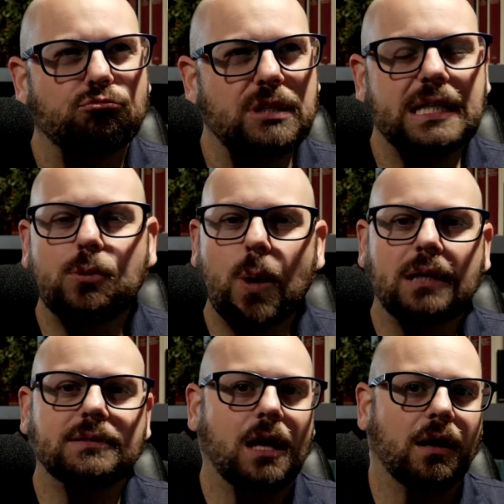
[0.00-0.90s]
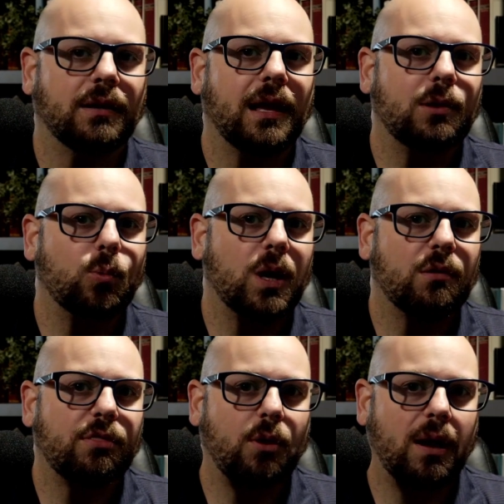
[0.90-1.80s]
really well done and
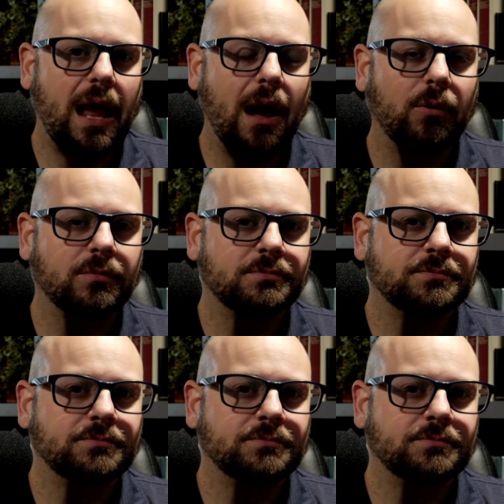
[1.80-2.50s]
well thought out.